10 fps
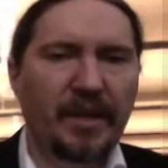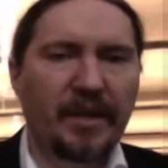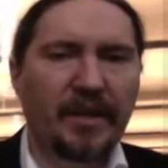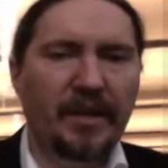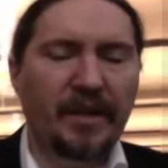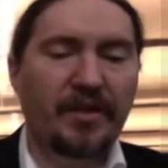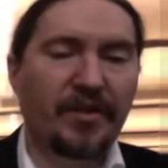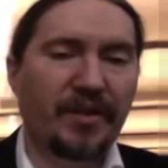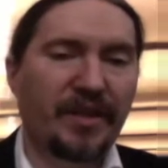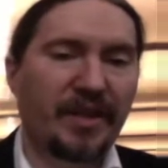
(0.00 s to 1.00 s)
an
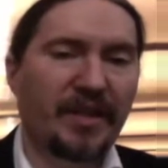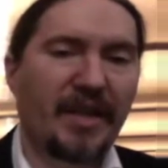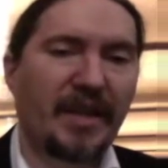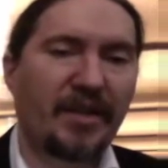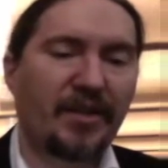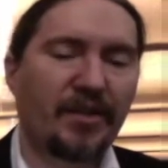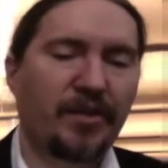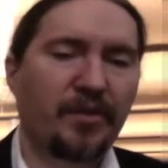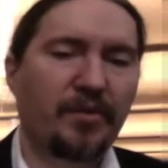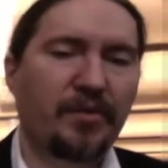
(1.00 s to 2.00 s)
interesting thing to add here
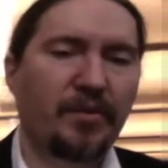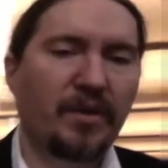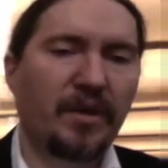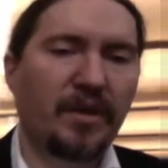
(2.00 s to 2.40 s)
too